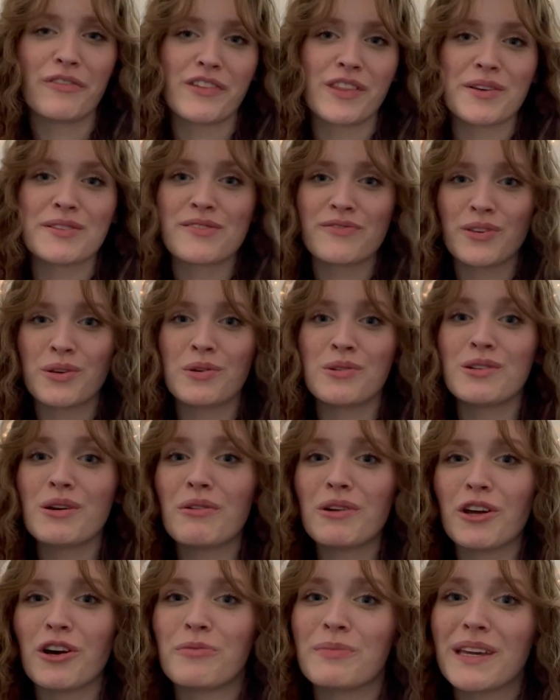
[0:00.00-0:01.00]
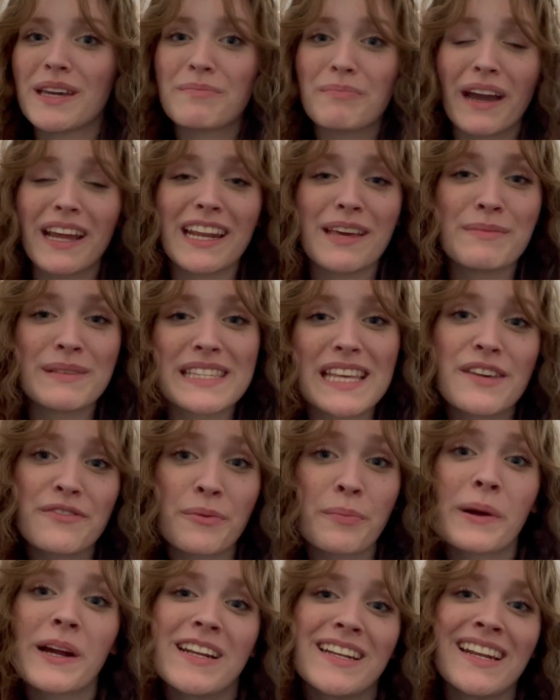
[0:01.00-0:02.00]
those of you who don't know me, my name is Eva
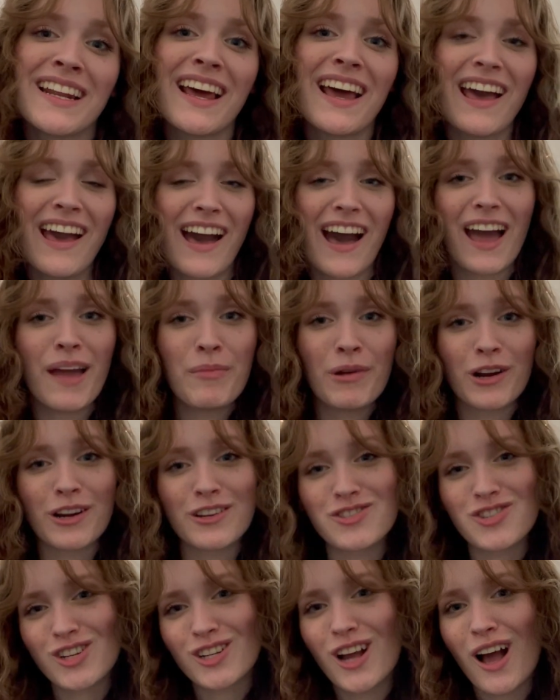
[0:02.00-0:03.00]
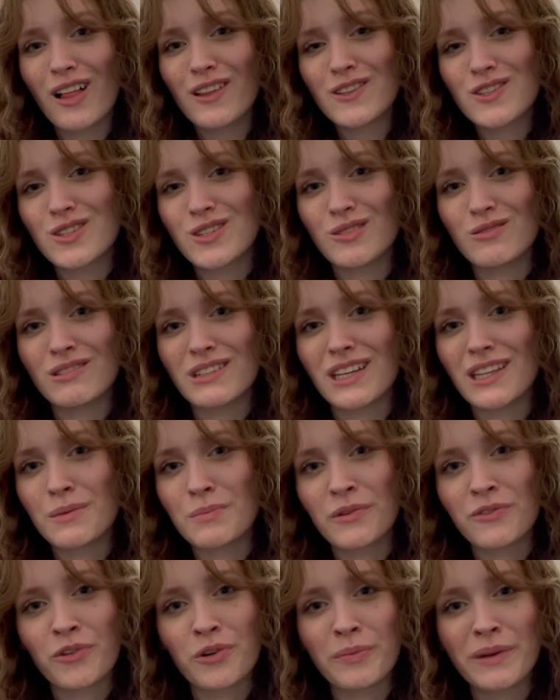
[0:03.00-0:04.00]
Britton. I'm a Christian college student in the
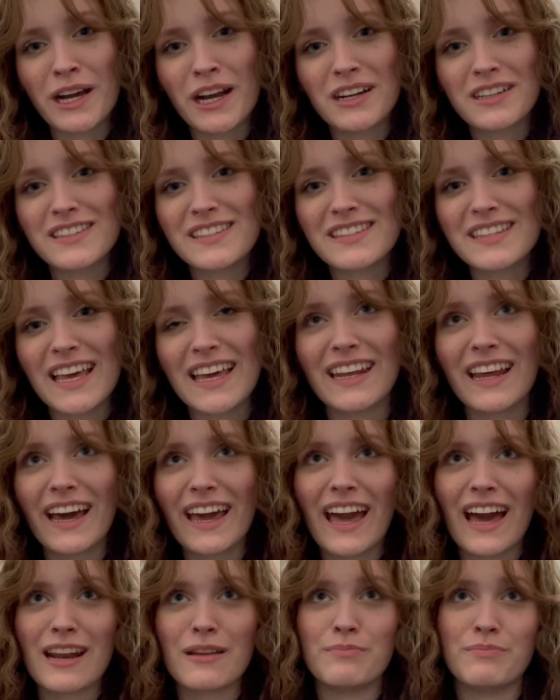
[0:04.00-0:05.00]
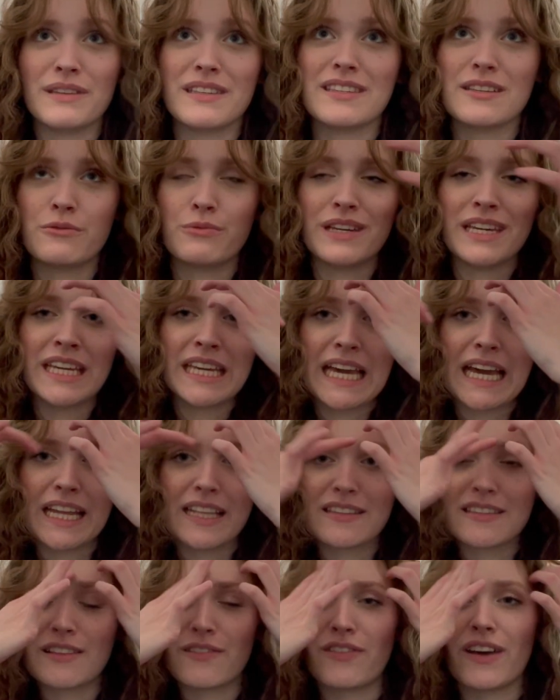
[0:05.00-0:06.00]
performing arts, and I had a busy week, hence
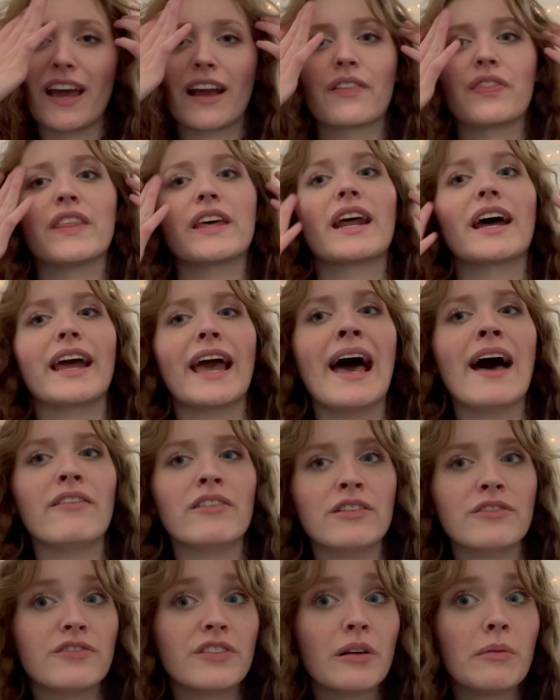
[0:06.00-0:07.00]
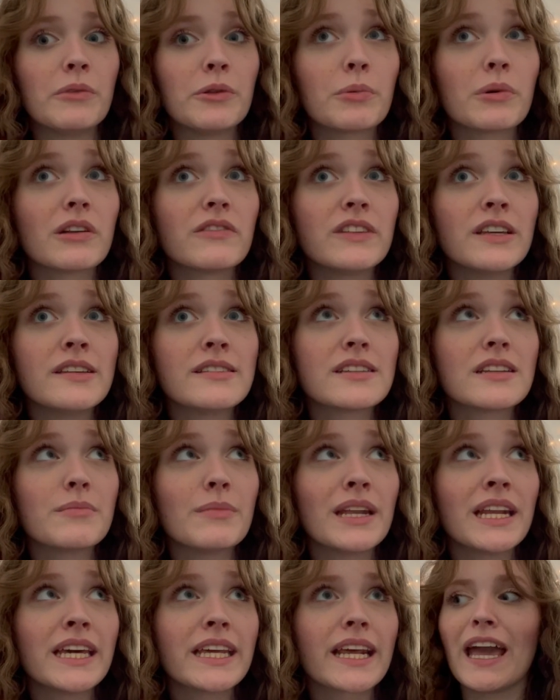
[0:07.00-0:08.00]
the fact that I haven't filmed one of these in a
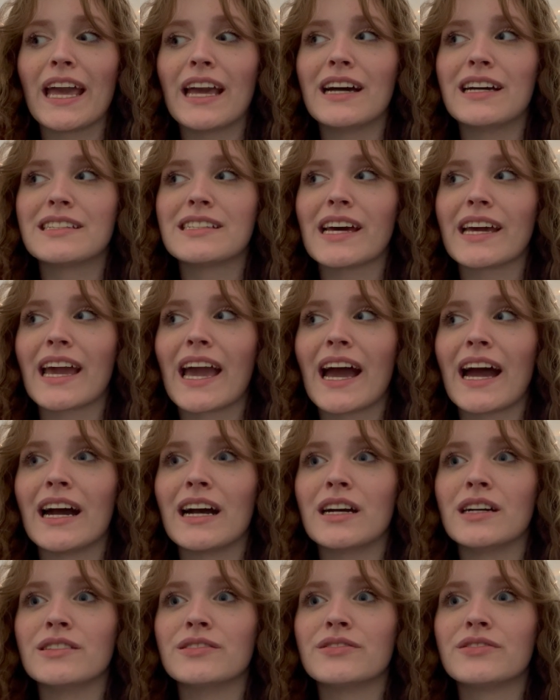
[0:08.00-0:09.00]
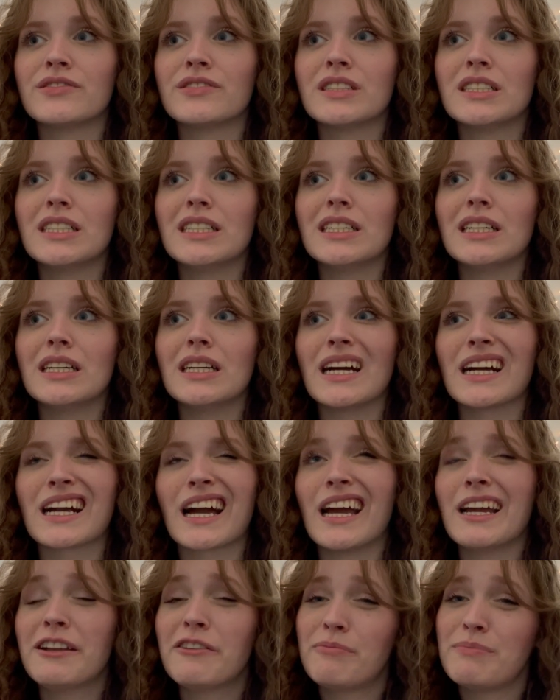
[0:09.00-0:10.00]
minute. And I have a
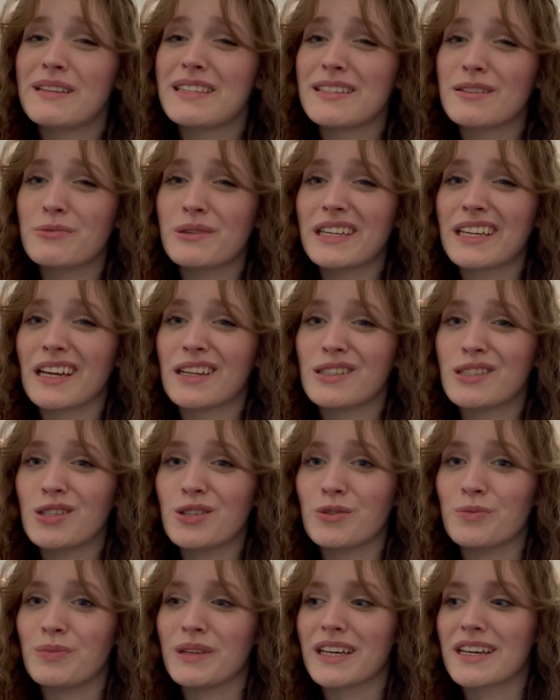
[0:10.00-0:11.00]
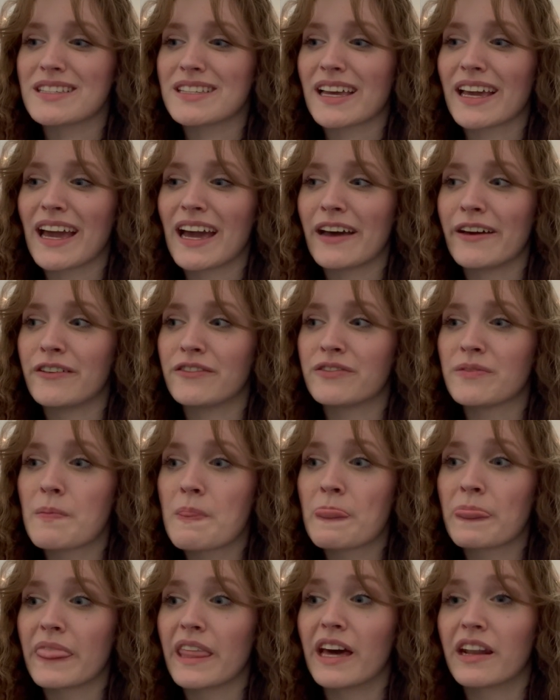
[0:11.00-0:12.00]
kind of busy weekend too, because I have
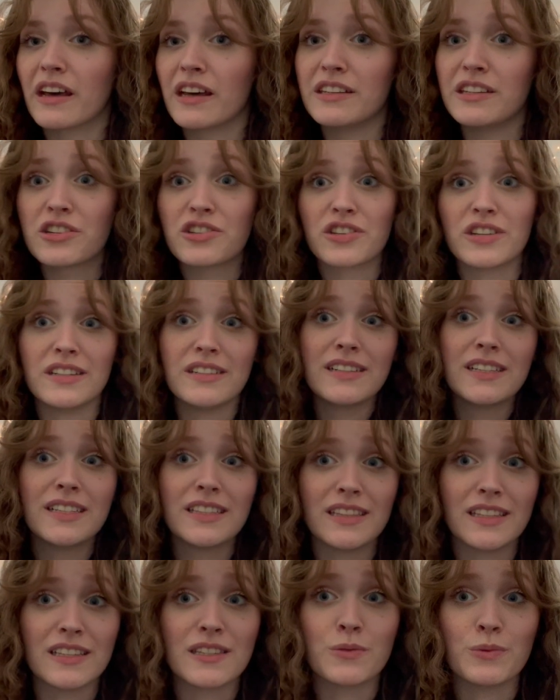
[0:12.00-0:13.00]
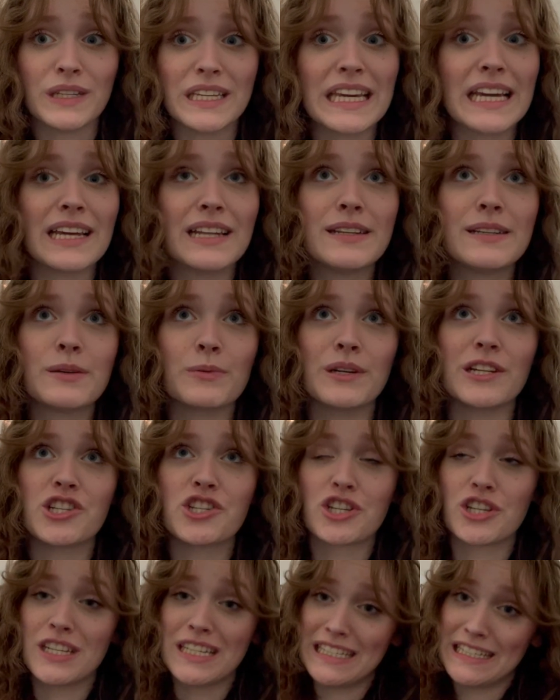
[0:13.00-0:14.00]
an audition this weekend,
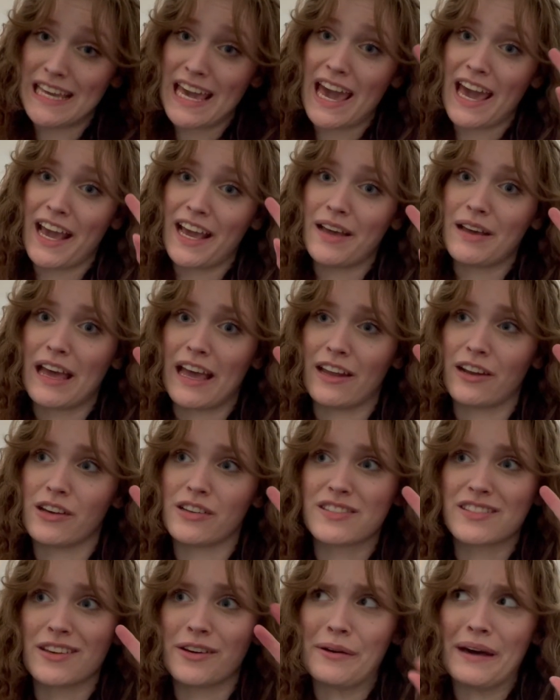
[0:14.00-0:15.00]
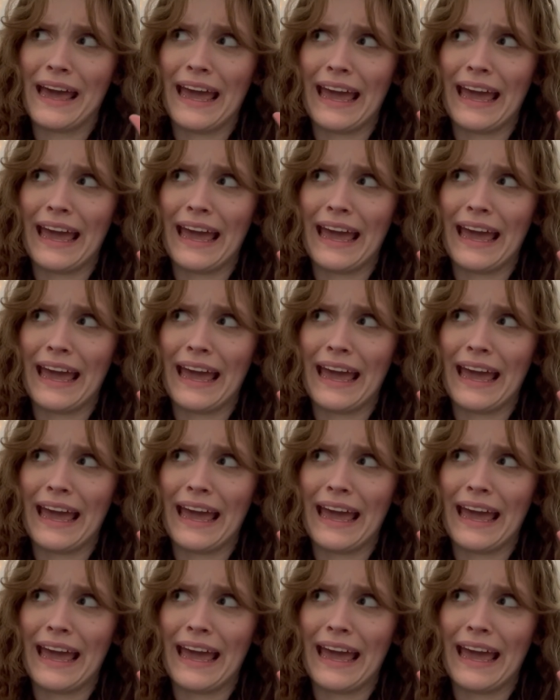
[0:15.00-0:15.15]
which yay, and also